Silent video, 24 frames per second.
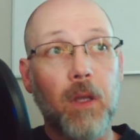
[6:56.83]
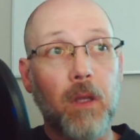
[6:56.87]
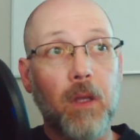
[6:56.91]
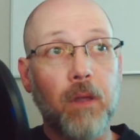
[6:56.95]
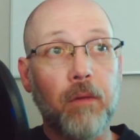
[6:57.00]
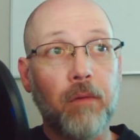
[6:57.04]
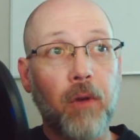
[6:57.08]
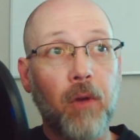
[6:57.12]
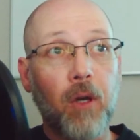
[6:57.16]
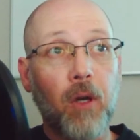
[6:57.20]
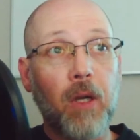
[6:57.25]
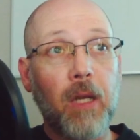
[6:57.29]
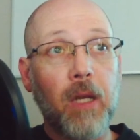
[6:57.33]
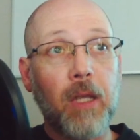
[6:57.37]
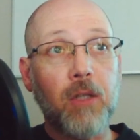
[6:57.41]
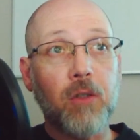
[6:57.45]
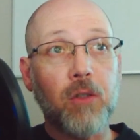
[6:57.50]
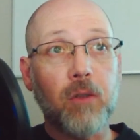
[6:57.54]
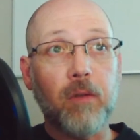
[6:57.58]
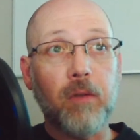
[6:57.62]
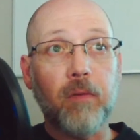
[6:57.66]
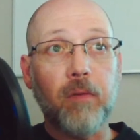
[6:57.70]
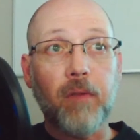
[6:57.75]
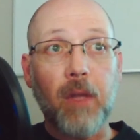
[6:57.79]
In the very
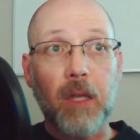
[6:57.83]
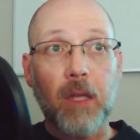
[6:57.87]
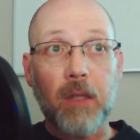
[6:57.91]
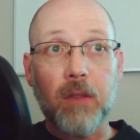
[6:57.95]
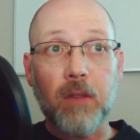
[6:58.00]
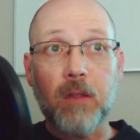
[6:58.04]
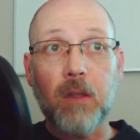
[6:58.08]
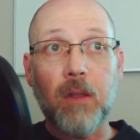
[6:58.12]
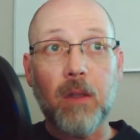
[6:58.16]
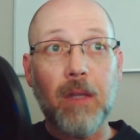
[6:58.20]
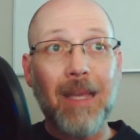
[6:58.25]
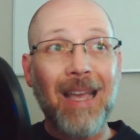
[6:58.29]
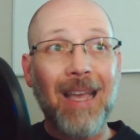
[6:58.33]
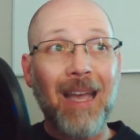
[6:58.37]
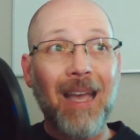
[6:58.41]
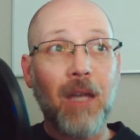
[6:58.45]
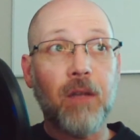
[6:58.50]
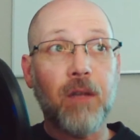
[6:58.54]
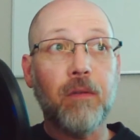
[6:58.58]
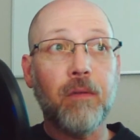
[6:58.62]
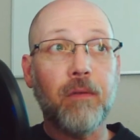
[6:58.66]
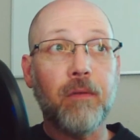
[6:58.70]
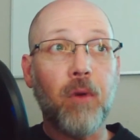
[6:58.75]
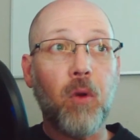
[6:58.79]
nature of things, the
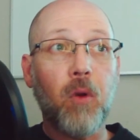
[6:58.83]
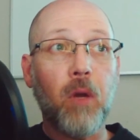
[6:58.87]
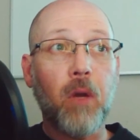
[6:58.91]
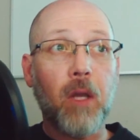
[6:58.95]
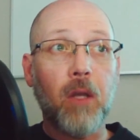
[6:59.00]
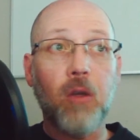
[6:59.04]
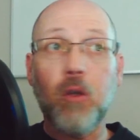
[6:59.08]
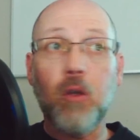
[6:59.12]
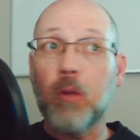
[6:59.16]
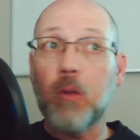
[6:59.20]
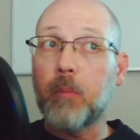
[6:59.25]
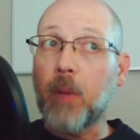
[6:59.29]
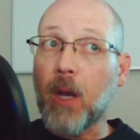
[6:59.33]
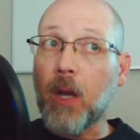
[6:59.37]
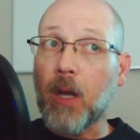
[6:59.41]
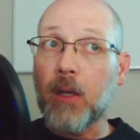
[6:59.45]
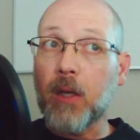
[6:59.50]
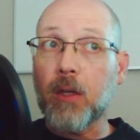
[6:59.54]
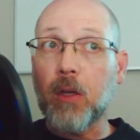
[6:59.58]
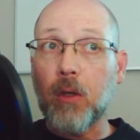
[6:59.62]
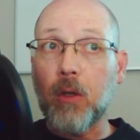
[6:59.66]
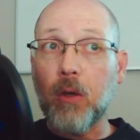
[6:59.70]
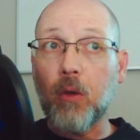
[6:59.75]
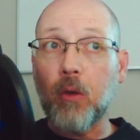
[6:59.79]
act of voting could
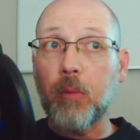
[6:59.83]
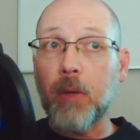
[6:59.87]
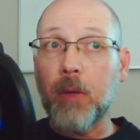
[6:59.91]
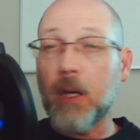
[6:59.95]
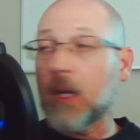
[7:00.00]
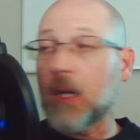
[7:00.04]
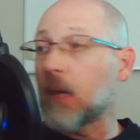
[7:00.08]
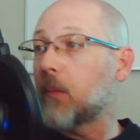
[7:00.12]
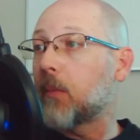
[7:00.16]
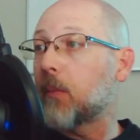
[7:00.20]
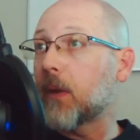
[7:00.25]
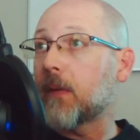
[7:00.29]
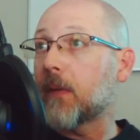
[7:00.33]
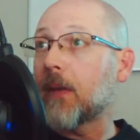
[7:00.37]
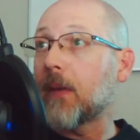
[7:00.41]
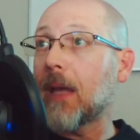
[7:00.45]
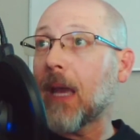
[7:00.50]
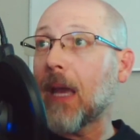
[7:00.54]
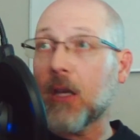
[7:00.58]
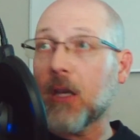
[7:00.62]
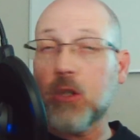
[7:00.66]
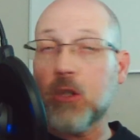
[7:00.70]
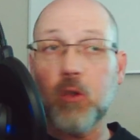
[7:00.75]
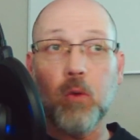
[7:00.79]
bind nobody but
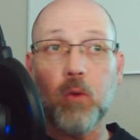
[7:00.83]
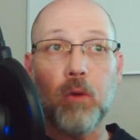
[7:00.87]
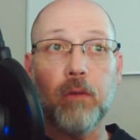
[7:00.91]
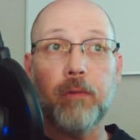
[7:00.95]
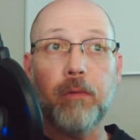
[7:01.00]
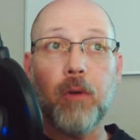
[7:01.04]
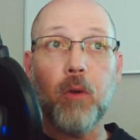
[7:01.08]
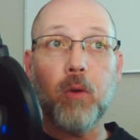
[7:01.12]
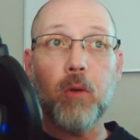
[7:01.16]
the actual